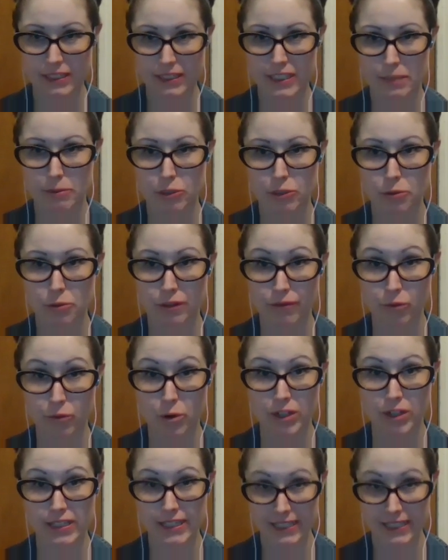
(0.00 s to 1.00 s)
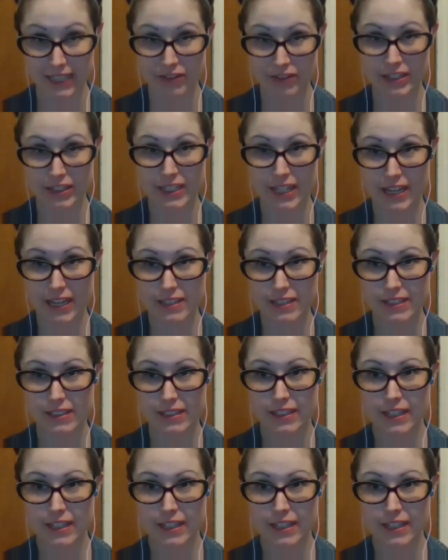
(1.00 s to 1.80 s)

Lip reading: is between 4 and 7 days.